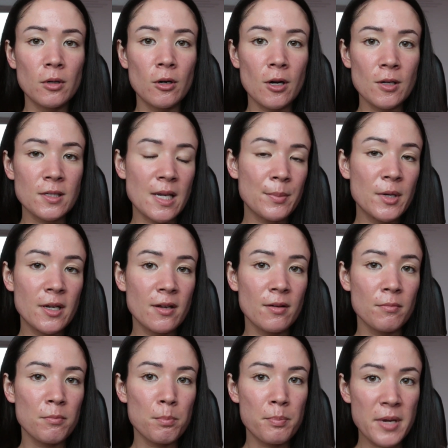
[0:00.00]
or else I'm gonna
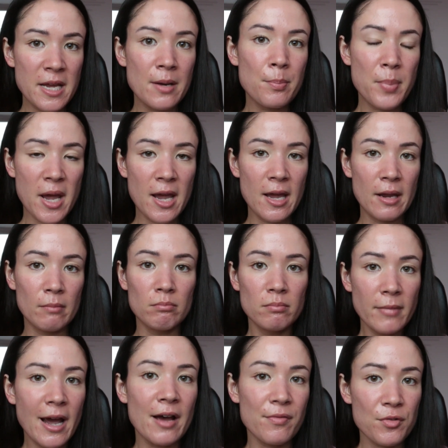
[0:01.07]
be in pain
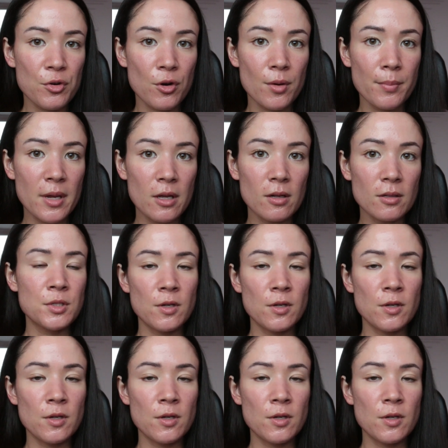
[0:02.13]
after a meal.